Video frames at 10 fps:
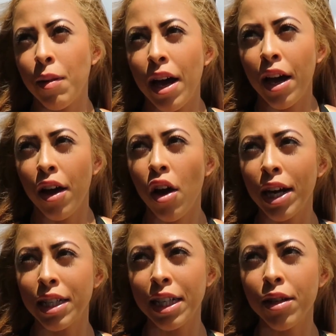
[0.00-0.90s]

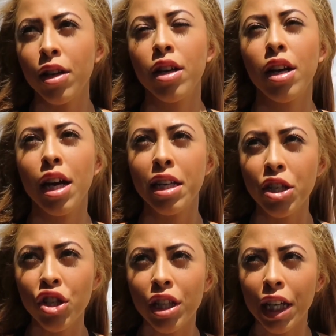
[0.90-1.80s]
I did
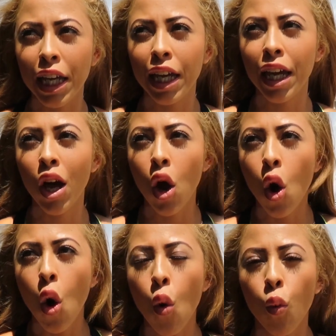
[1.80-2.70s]
initially
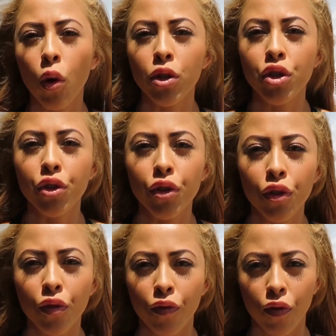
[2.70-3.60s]
want
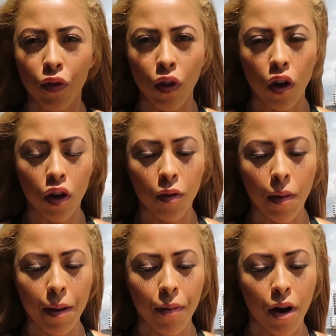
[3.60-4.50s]
to vlog
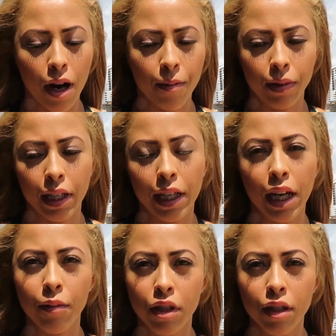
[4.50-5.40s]
my prep
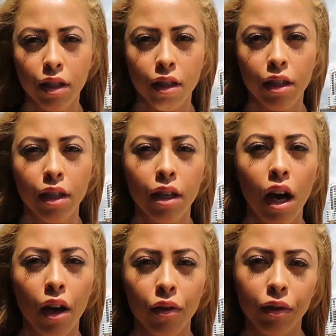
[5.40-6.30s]
leading up to the
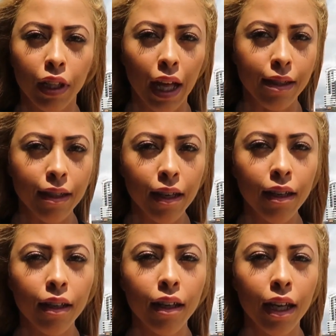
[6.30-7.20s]
Arnold
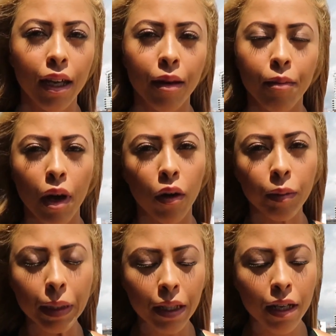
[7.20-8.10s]
Classic in
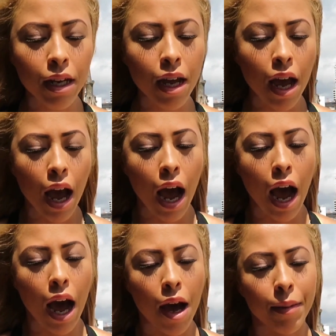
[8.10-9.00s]
Melbourne
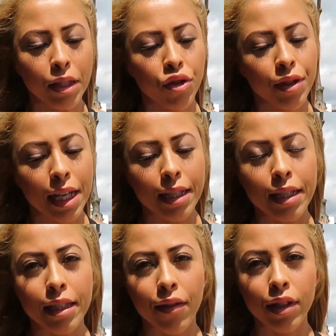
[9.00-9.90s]
in
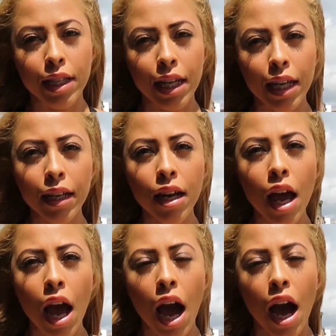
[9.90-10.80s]

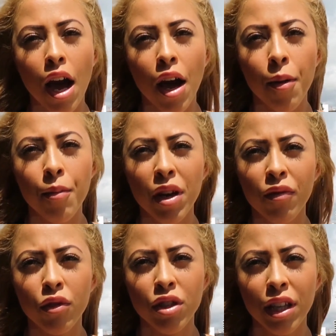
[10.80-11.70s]
2017, but
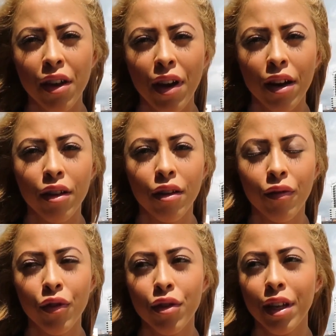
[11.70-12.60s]
unfortunately I've had
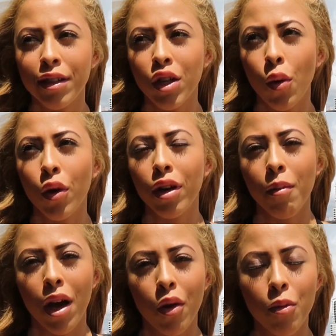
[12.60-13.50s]
a few things go on
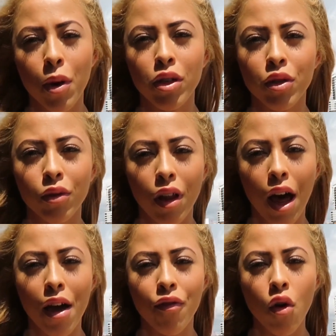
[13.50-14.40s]
in my own personal
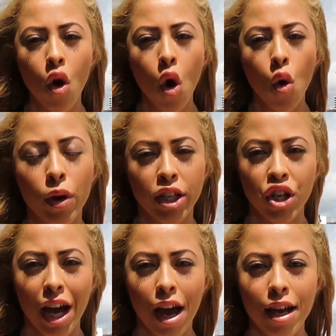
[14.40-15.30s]
life
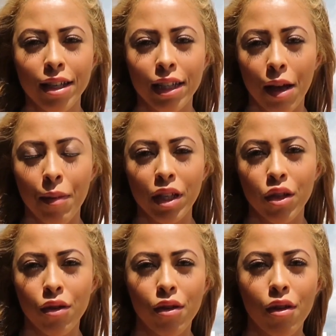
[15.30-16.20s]
which has led me
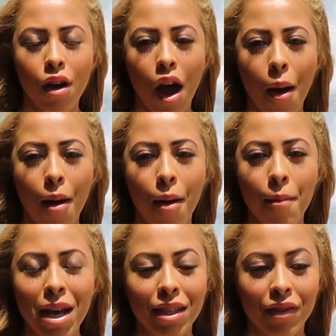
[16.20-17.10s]
to
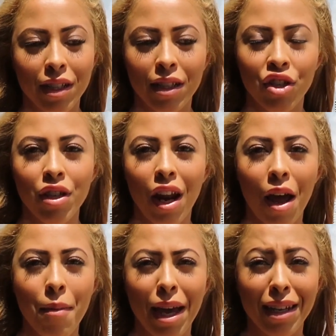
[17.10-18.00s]
a massive decision
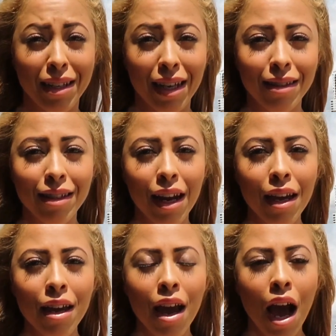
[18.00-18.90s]
that I made
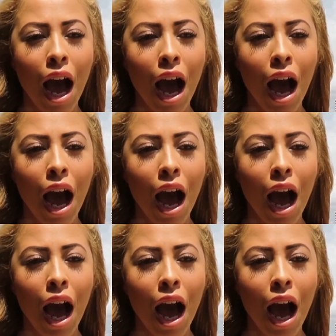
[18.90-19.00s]
yesterday.